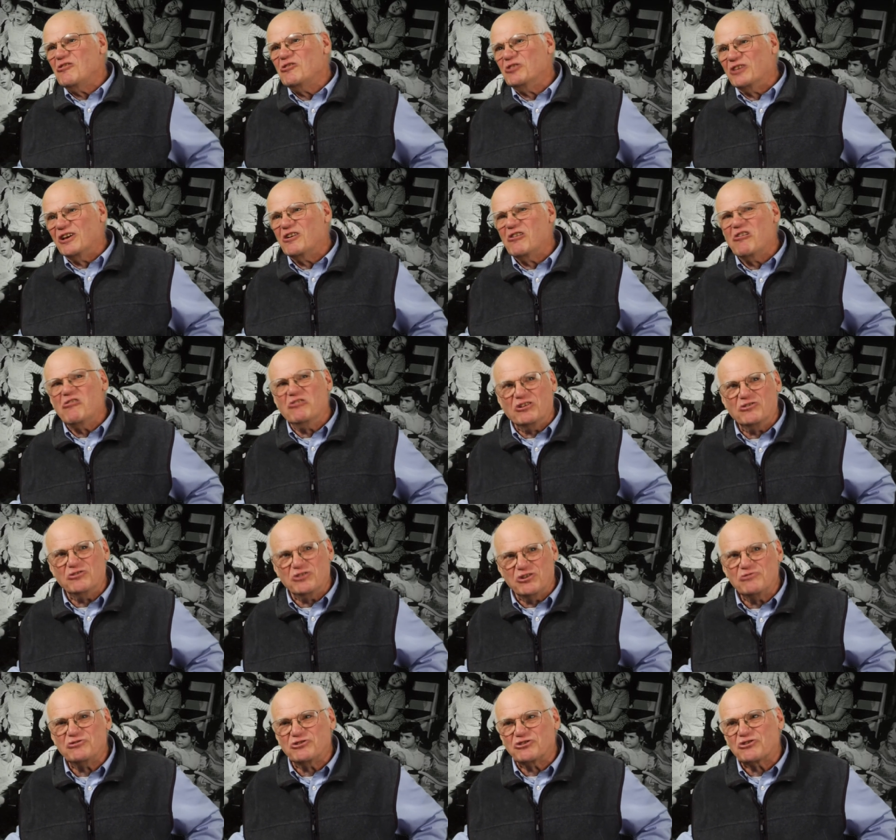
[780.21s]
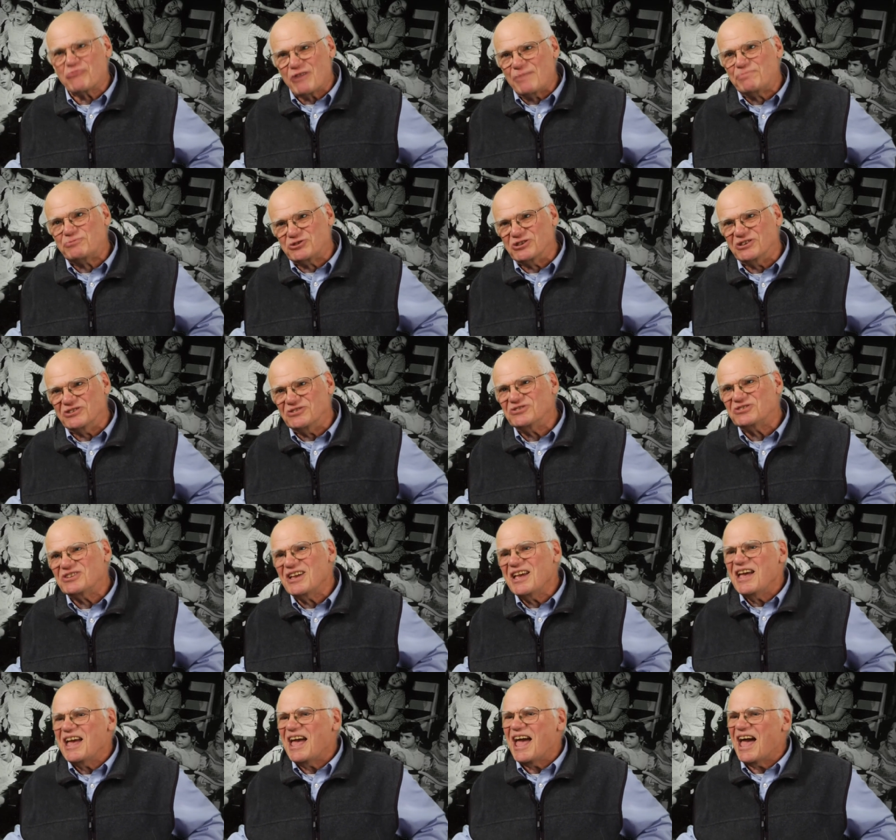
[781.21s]
the, the new descriptions,
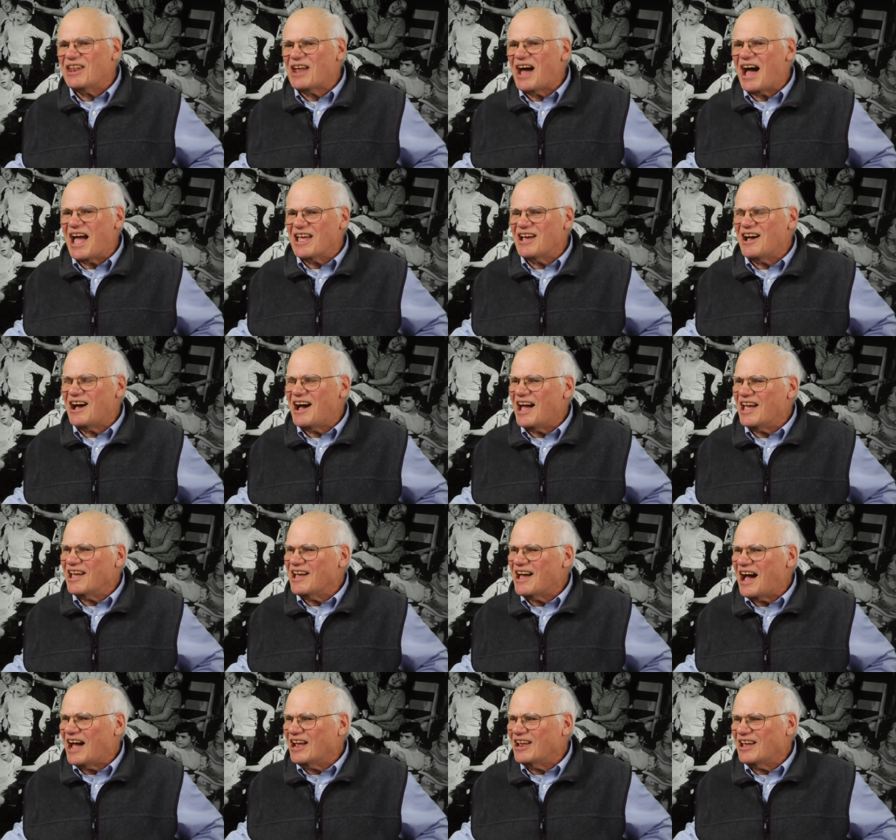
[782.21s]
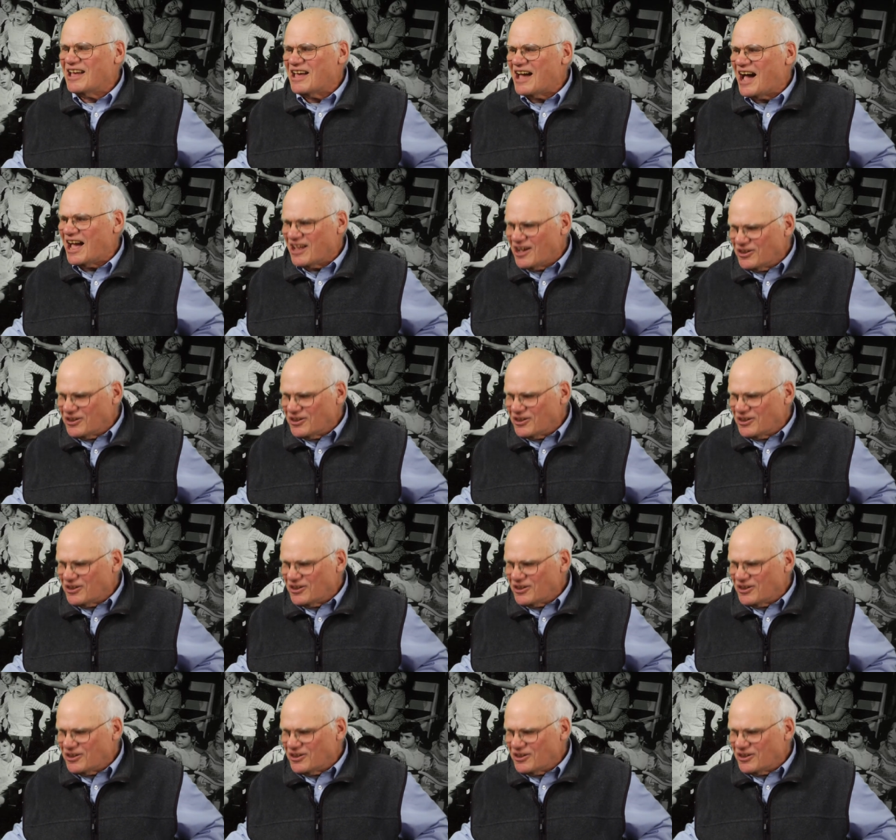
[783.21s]
and I, I, I, I